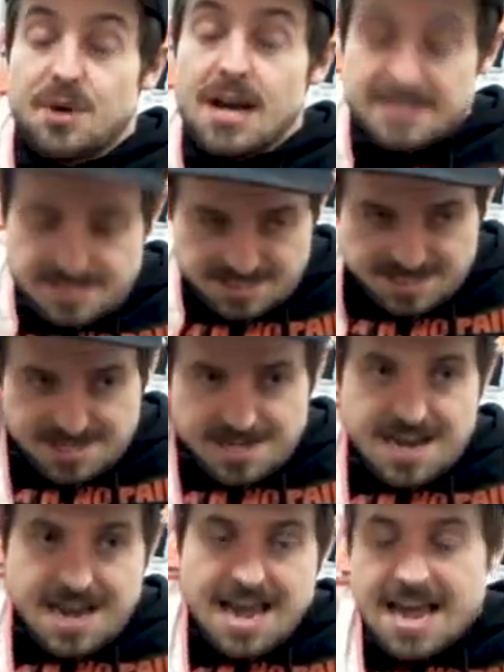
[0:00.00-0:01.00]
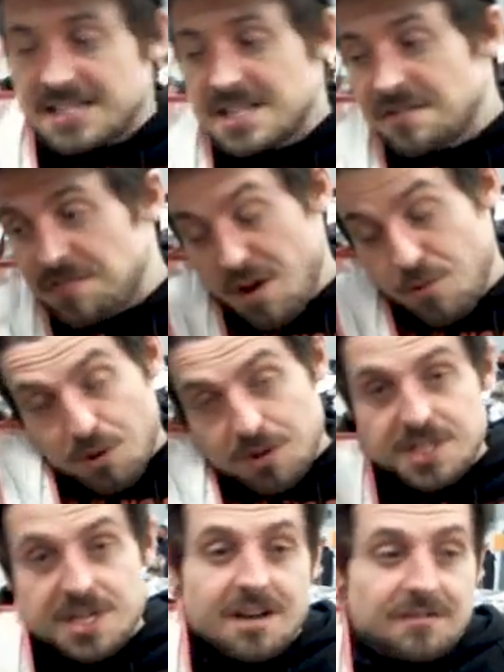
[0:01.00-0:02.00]
But as if that
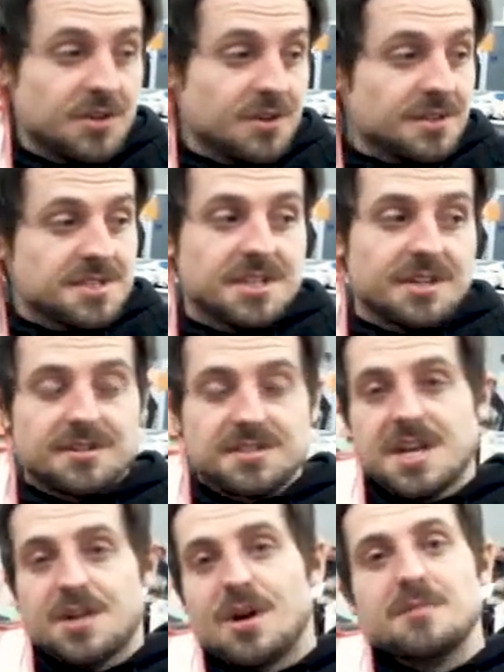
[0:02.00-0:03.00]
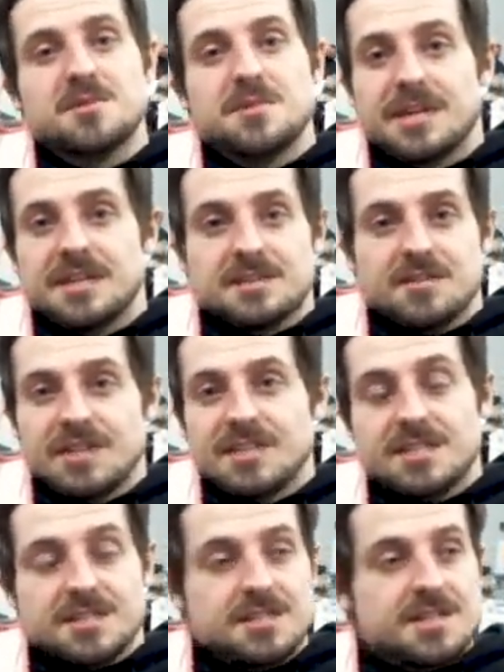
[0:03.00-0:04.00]
weren't enough, you understand why I'm speaking so.
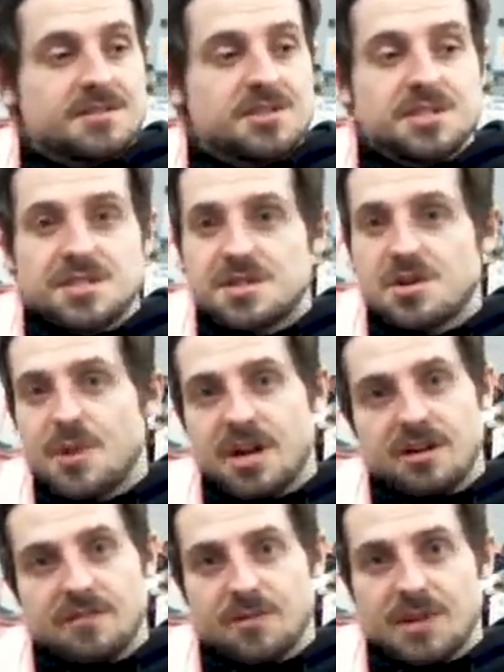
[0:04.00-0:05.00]
It's just, there's just so many.